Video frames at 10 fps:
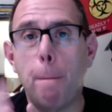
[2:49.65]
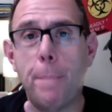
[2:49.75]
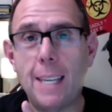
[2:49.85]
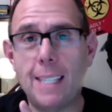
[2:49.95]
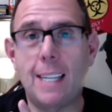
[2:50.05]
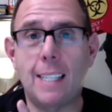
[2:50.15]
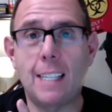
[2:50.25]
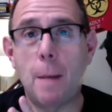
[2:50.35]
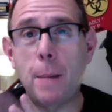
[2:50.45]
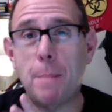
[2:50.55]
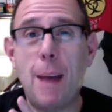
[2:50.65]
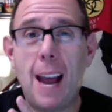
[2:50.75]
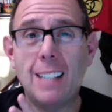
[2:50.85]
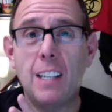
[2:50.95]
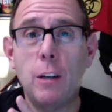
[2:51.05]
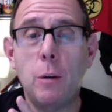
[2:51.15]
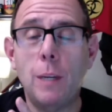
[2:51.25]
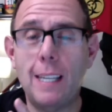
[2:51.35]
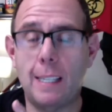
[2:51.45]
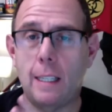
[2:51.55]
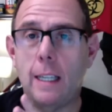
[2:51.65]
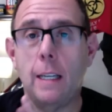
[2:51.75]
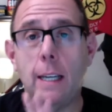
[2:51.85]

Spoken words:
business coming back to you easily.